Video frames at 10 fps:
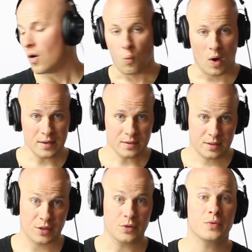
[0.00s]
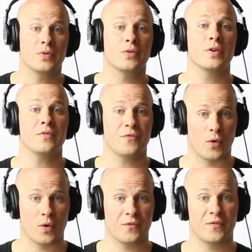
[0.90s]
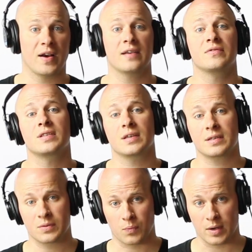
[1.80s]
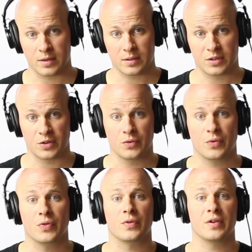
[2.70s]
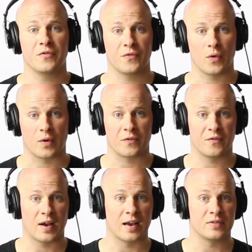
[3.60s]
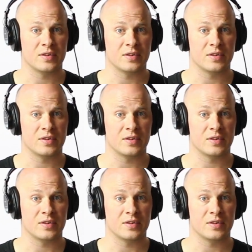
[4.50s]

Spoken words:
1, 2, 3, 4, 5, 6. 1, 2, 3, 4, 5,